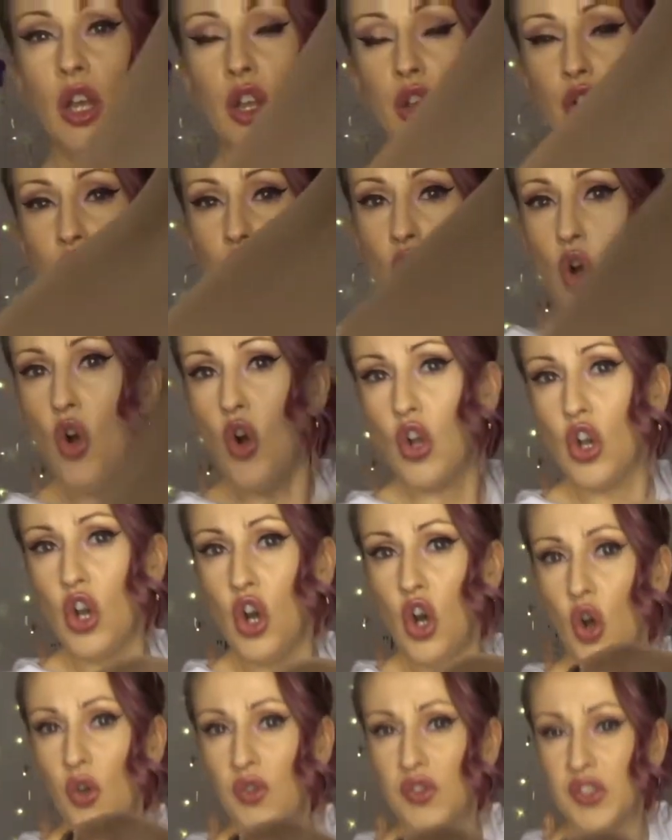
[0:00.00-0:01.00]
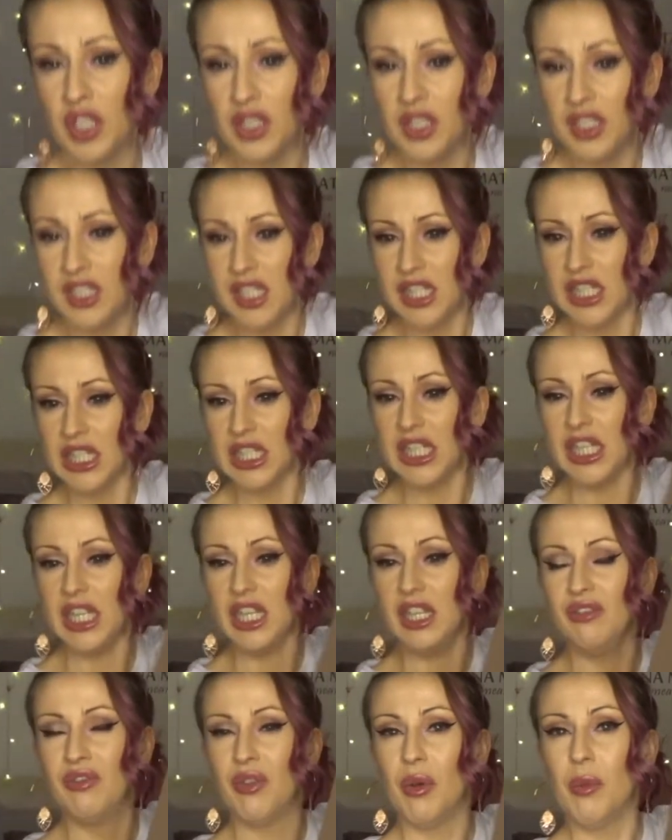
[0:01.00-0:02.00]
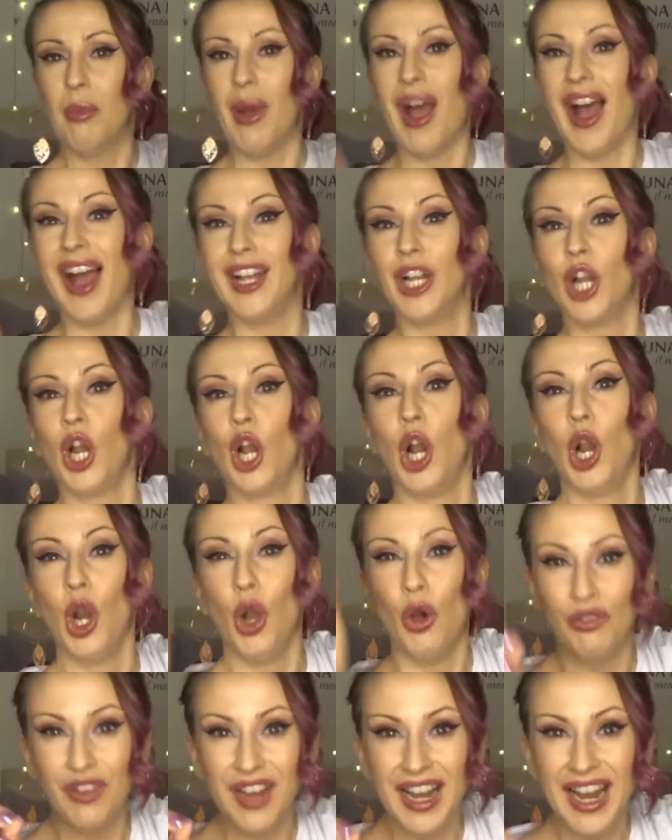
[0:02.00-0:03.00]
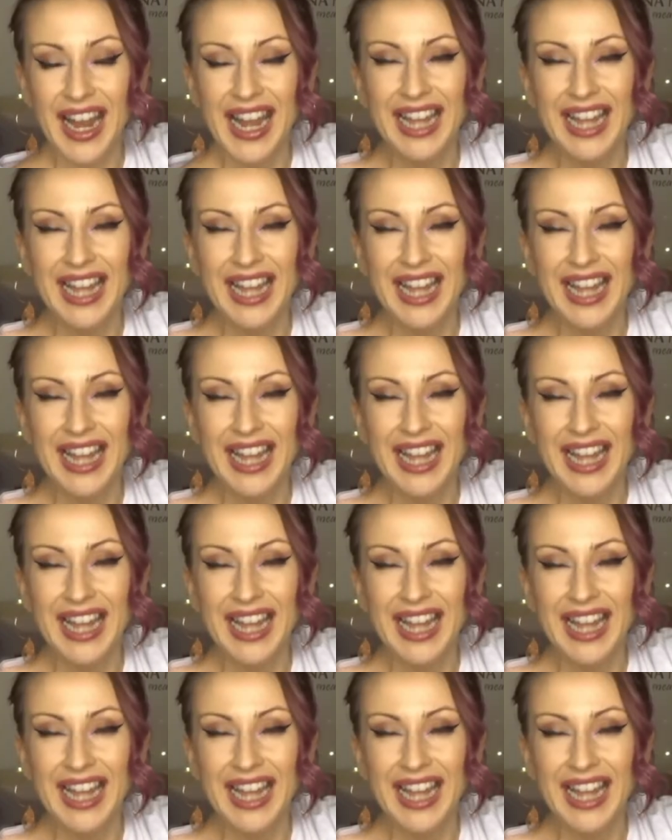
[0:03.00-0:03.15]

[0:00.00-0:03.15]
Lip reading: no cuffs on the sleeve, but I love it.